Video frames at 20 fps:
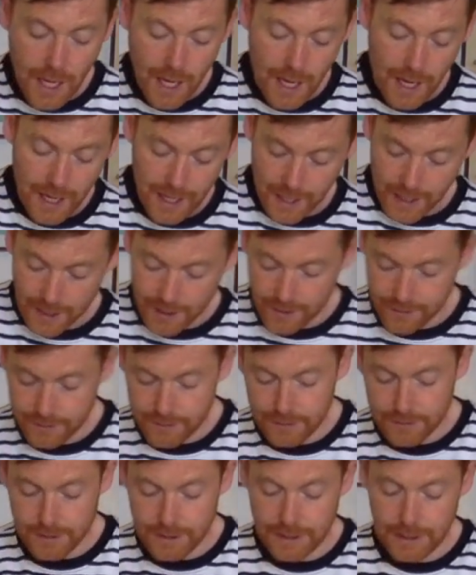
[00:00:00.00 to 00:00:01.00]
And
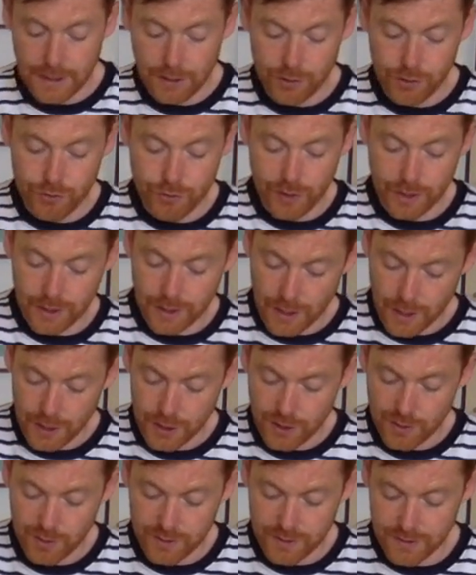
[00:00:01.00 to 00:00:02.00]
the little trick that I used,